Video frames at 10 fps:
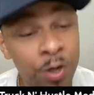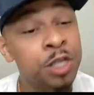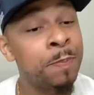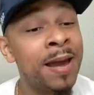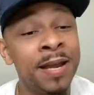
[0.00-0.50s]
we're
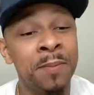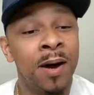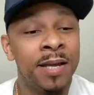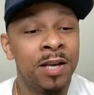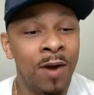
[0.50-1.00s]
spending
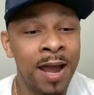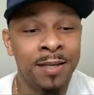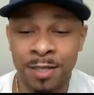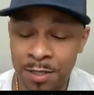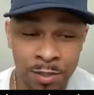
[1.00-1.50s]
money, right?
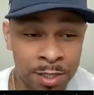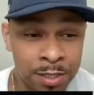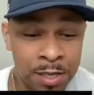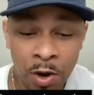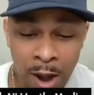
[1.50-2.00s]

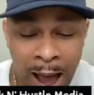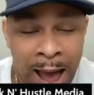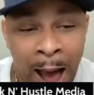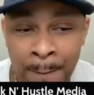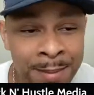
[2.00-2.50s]

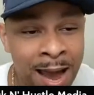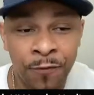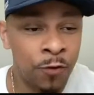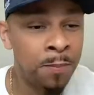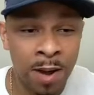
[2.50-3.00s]
I'm
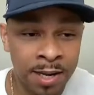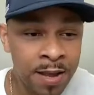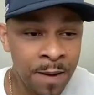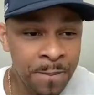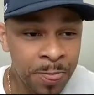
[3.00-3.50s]
not from
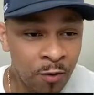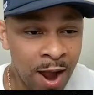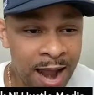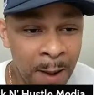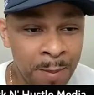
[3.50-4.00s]
money,
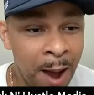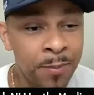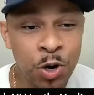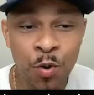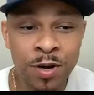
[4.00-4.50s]
right?
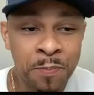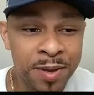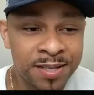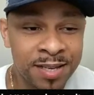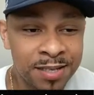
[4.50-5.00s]
I'm new in the
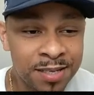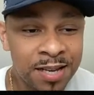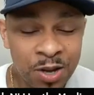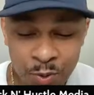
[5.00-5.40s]
business.